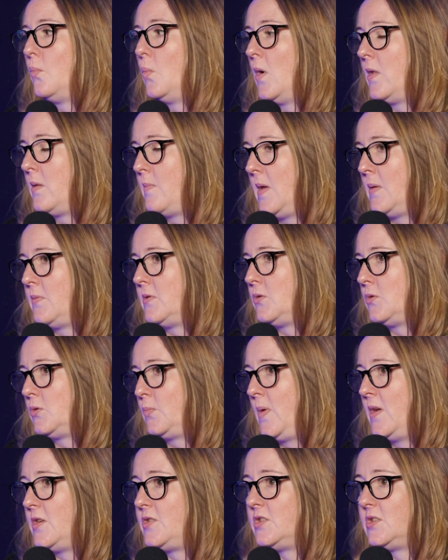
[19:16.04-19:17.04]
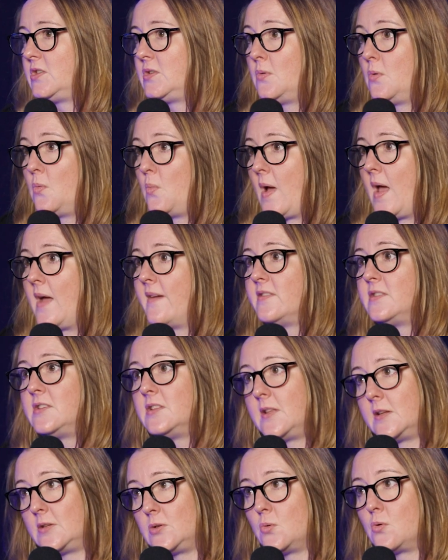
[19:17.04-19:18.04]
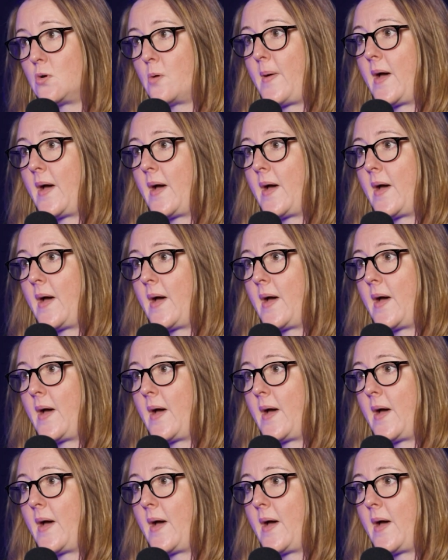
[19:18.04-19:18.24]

were the people she was pitching to aware, and did they talk